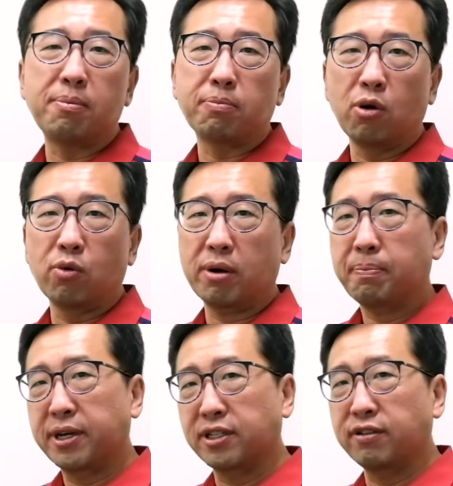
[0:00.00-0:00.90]
from
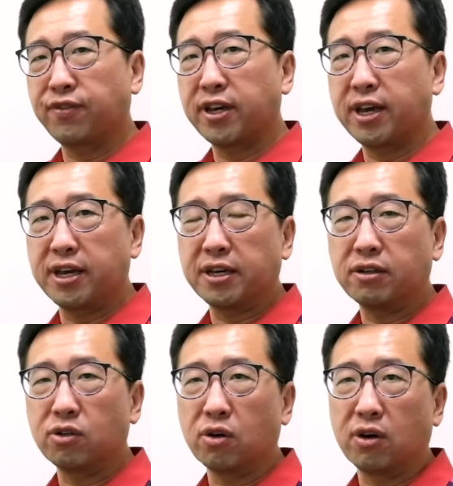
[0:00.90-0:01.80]
Prowork Pacific Inc,
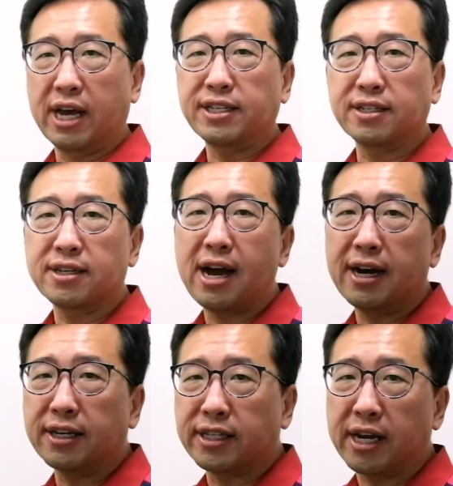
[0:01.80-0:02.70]
your licensed
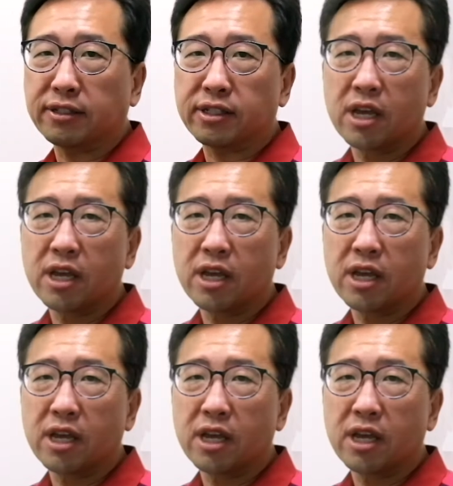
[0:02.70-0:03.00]
architect.